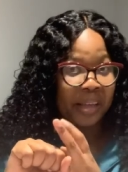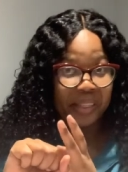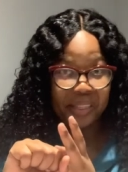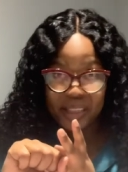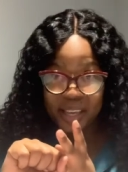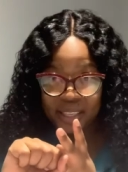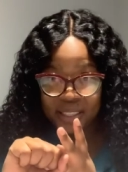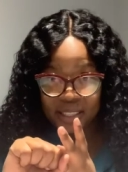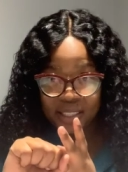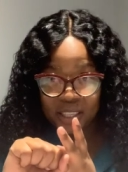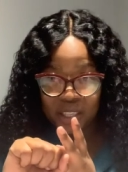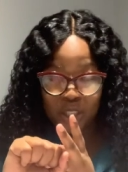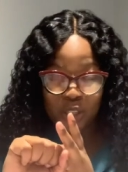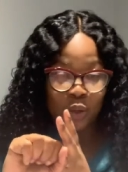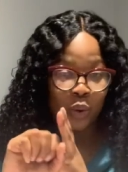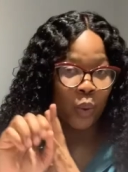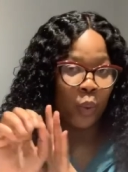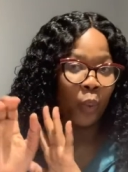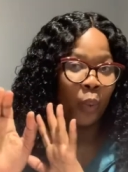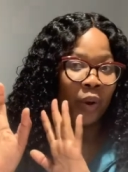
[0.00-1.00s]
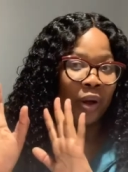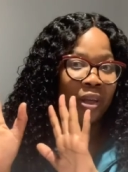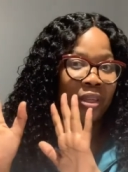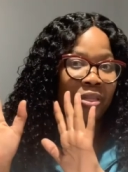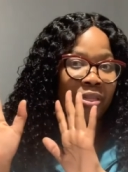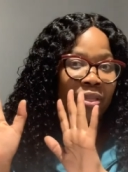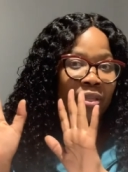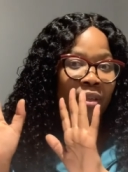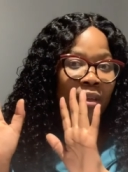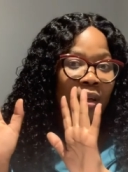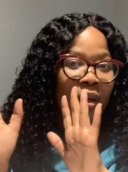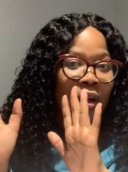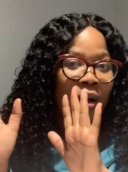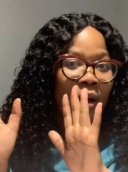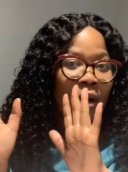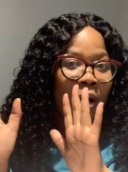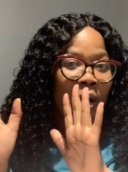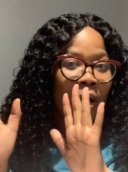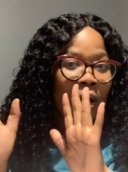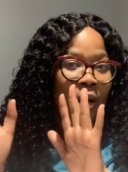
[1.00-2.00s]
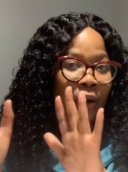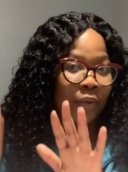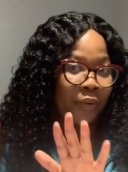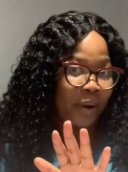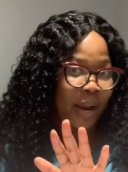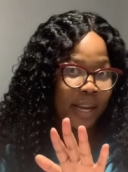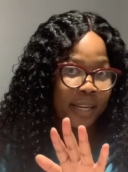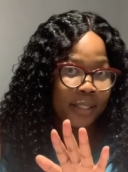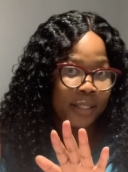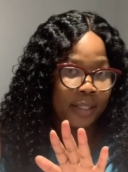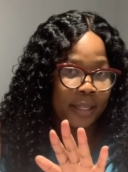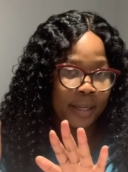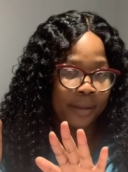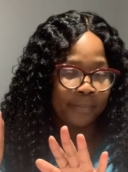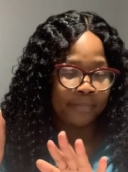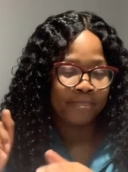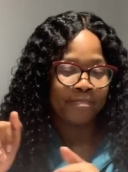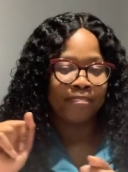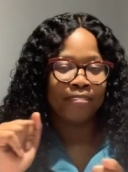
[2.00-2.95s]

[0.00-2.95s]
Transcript: that's it with writing.